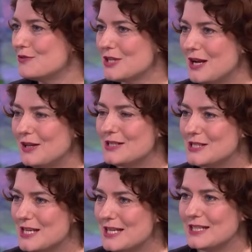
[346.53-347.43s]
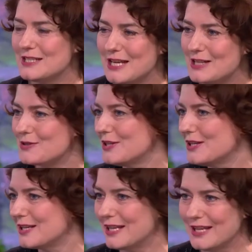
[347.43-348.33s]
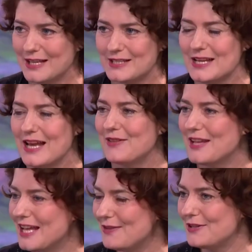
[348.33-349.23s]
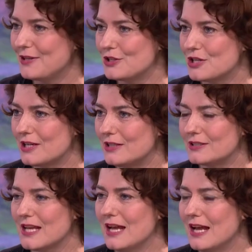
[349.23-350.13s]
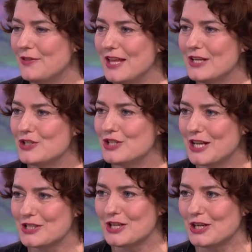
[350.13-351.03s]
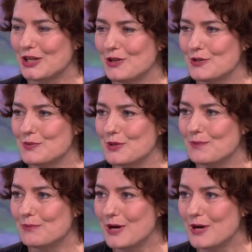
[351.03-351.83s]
who's sort of dull and steady and takes on her kid. Mm. They have another child. And then she gets diagnosed